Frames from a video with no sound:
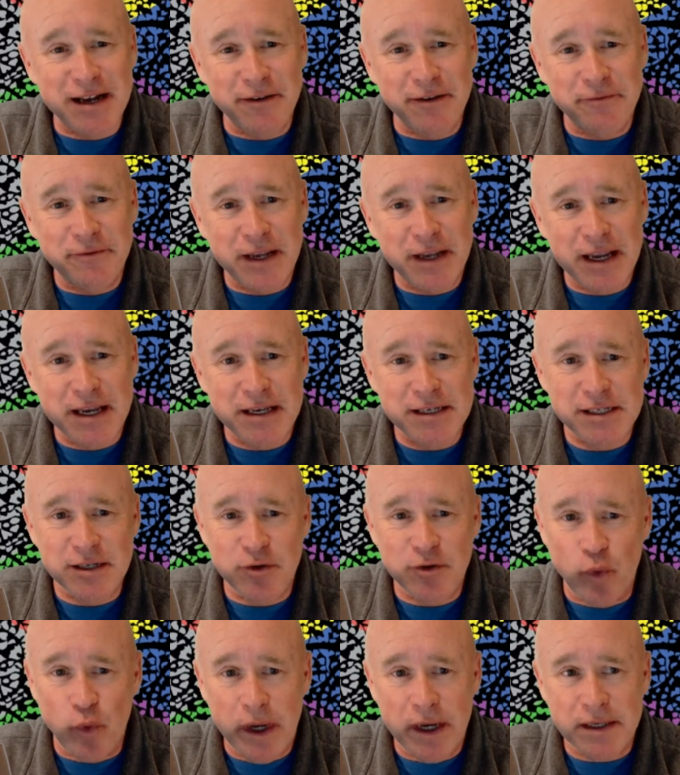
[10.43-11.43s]
of days
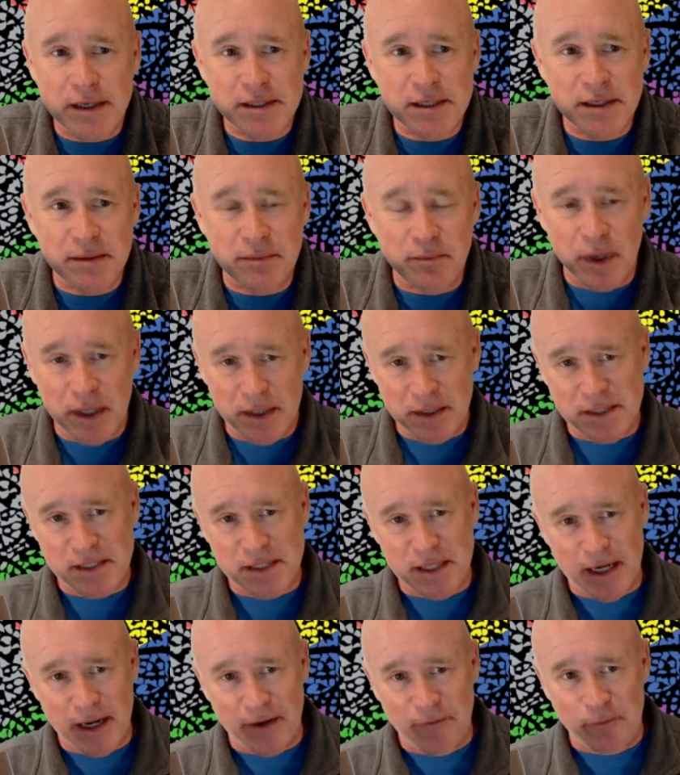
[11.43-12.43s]
and weeks and months
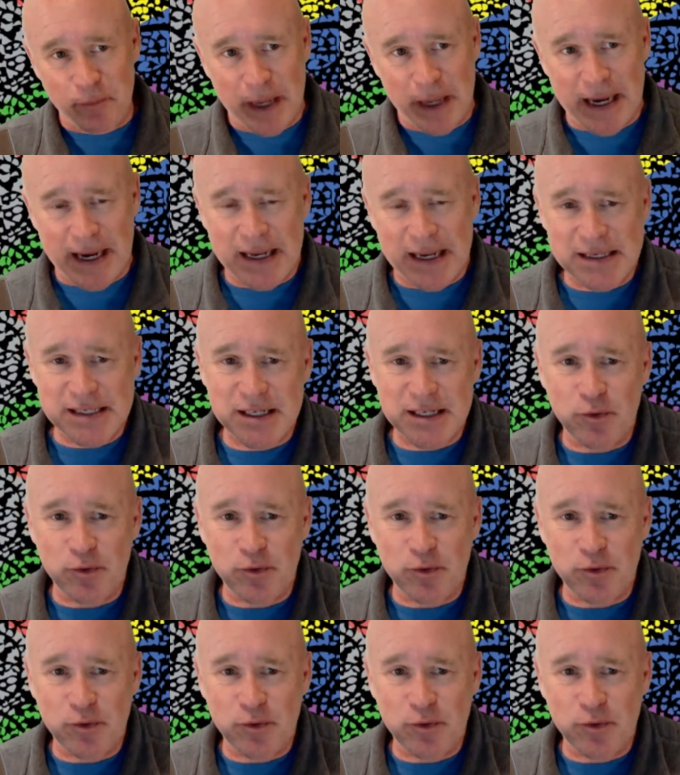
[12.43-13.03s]
that have passed,